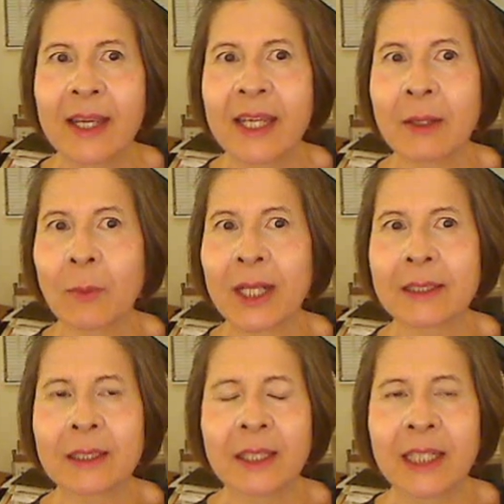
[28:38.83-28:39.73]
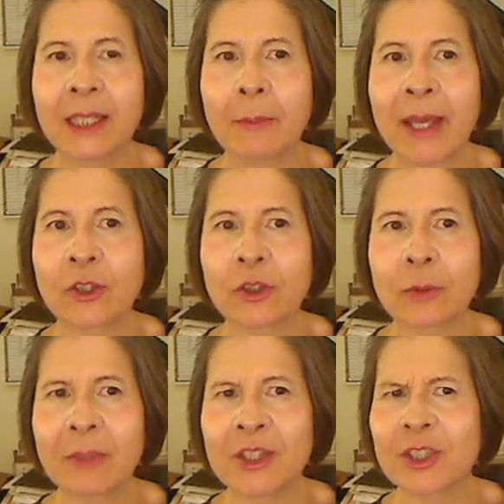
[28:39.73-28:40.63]
He majored
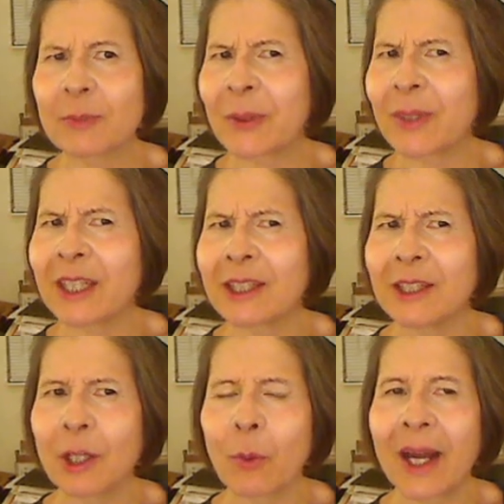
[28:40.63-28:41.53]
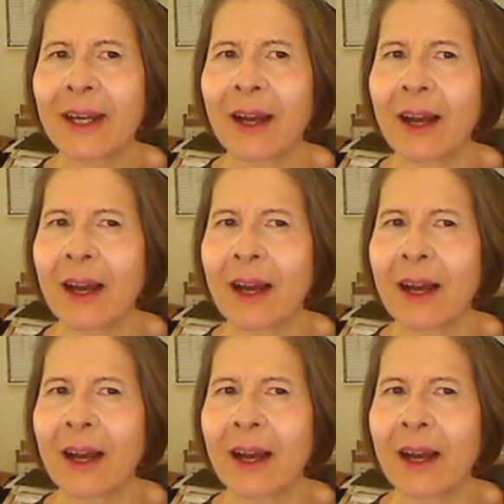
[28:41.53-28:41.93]
in missions. But then, you know what?